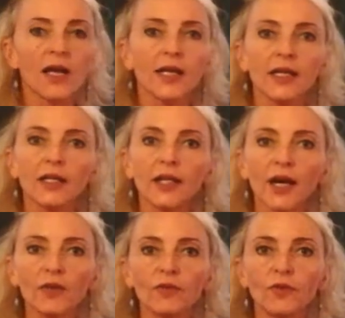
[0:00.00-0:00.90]
in a
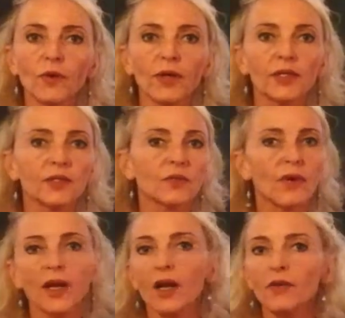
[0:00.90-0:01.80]
cloud forest
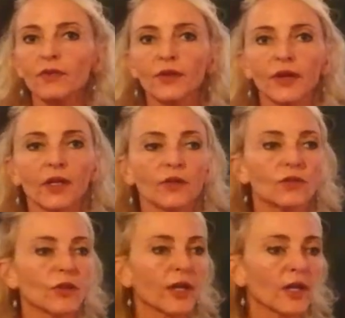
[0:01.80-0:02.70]
way off the Gringo
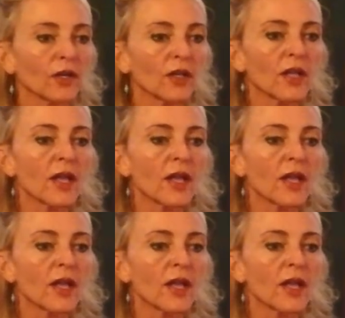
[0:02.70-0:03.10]
Trail,